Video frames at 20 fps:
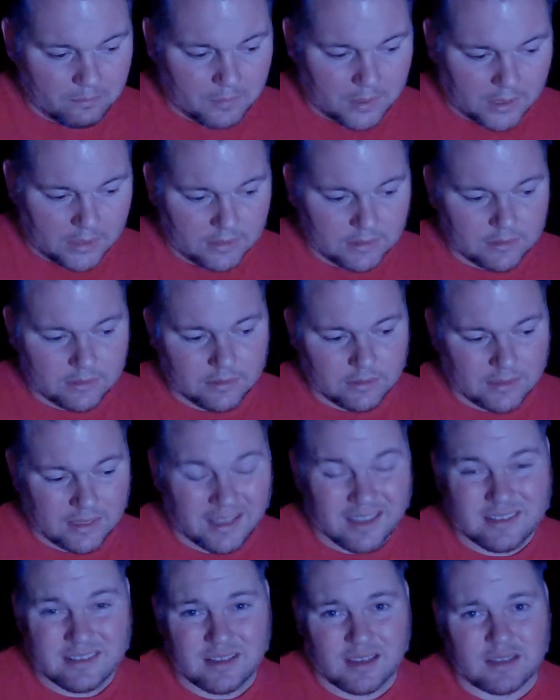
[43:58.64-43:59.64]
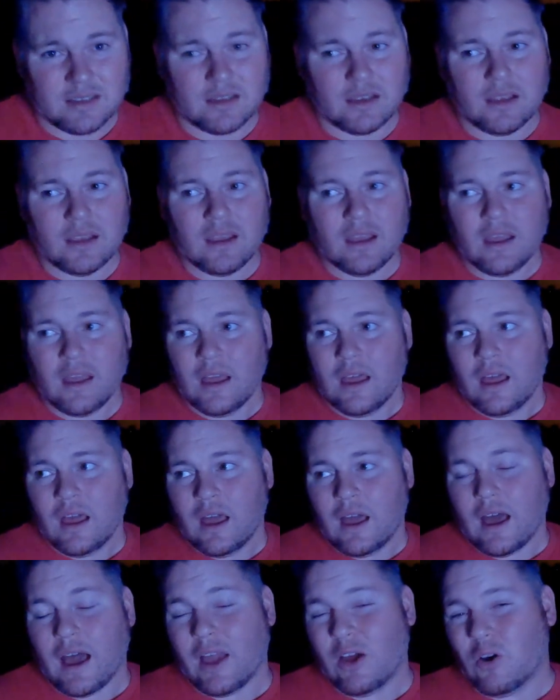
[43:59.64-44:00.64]
But like I said,
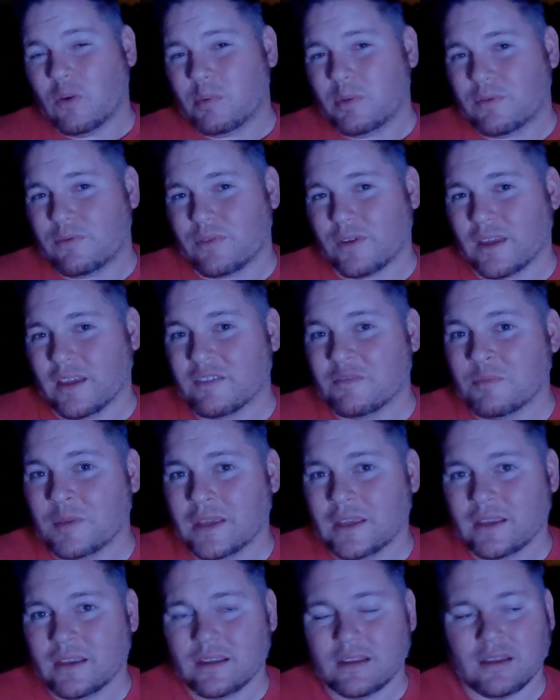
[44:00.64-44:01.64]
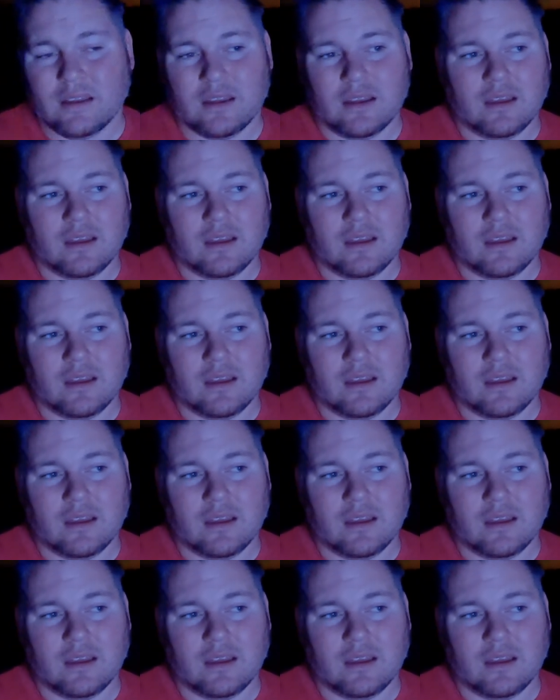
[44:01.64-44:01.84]
I hope you forgive me.